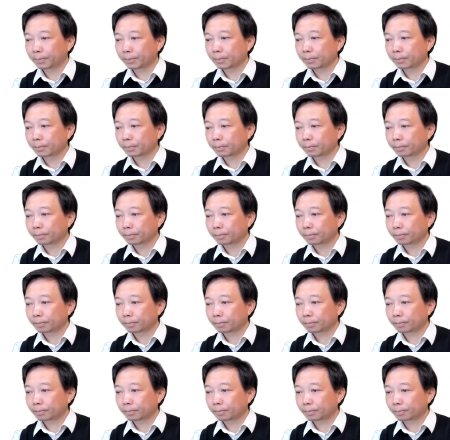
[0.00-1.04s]

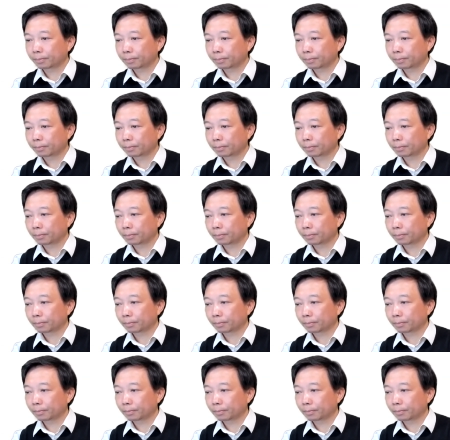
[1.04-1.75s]
Nobody speaks.